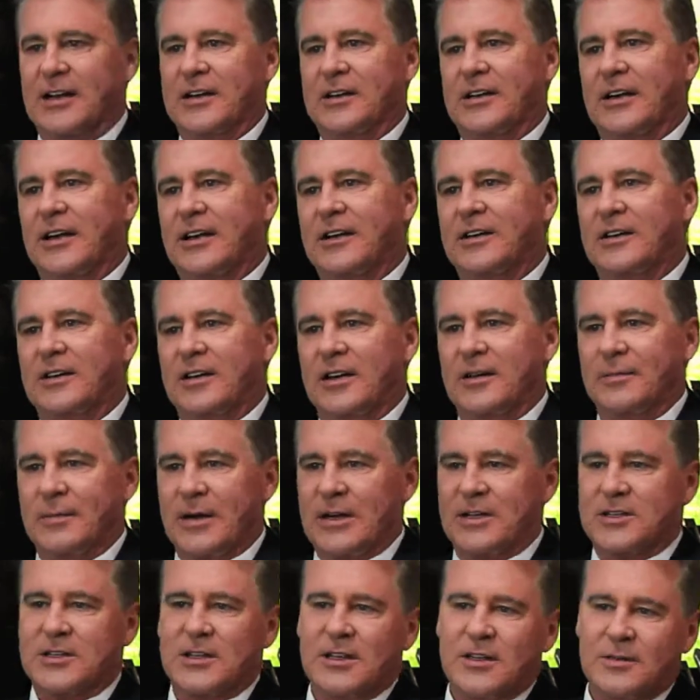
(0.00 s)
and
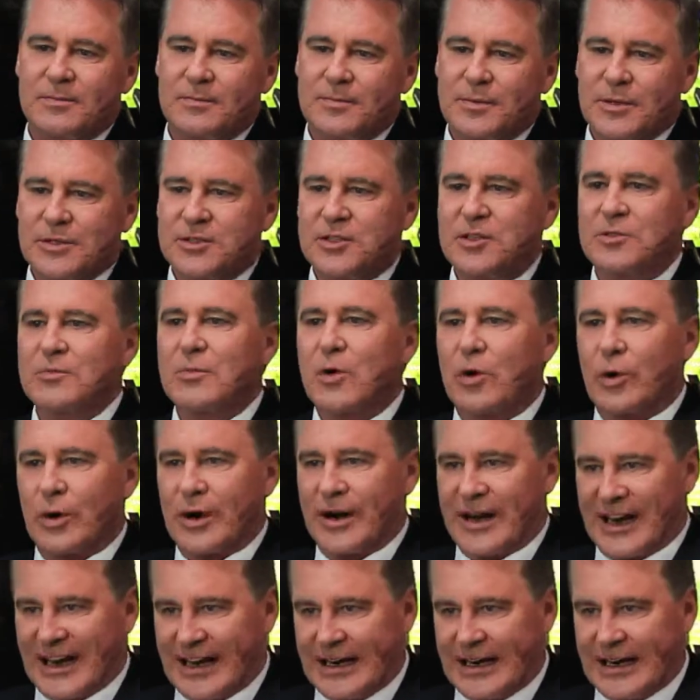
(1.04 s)
it puts you more at